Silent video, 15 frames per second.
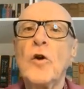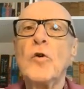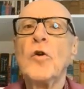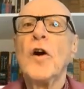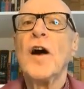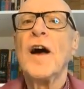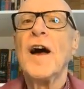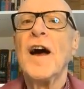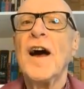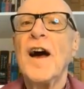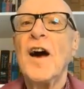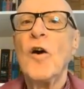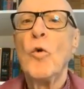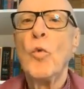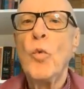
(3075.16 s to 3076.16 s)
So
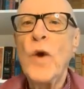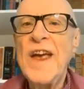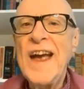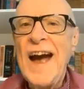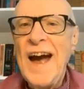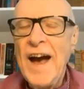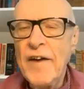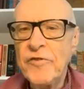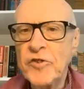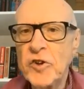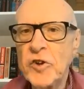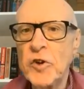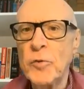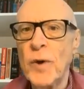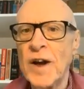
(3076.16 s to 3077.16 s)
we
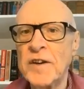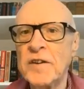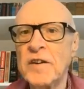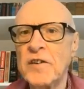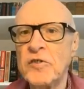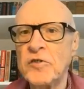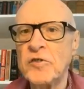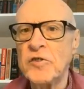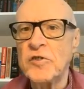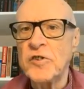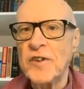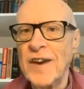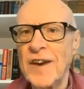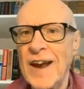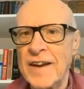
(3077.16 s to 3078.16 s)
have to
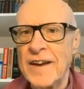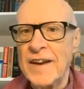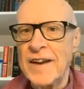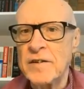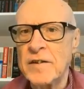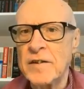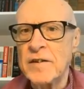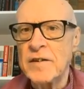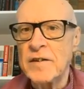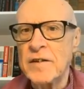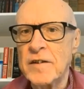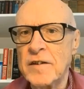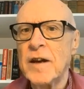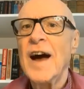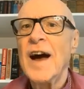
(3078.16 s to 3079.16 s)
understand
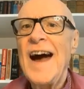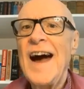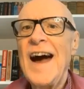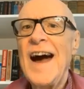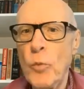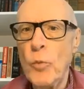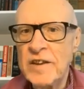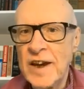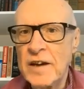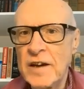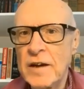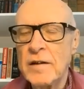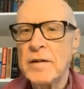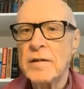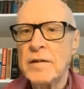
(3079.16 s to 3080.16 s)
how we
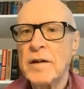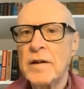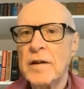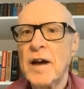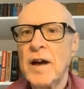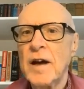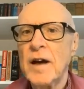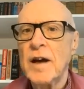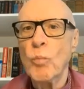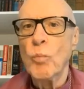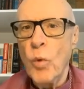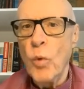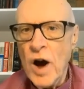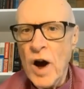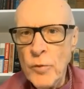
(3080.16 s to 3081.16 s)
think
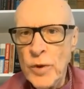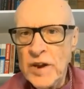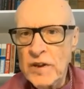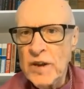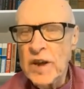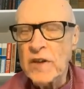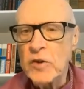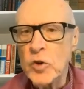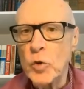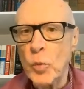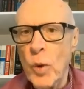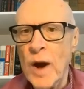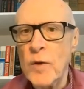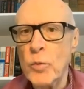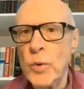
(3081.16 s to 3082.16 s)
and why we
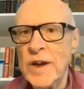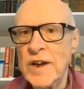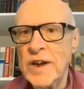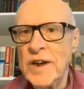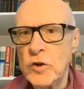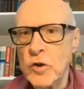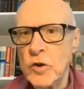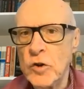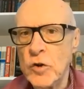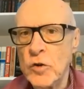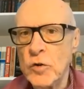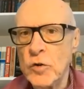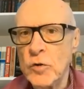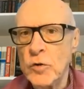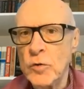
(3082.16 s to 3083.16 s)
think the way we
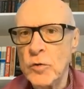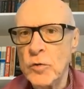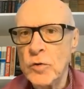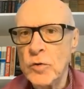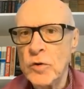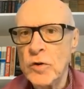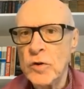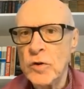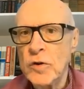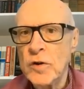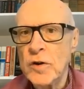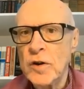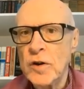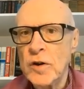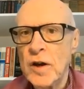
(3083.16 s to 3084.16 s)
do.
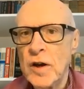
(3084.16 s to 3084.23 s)
And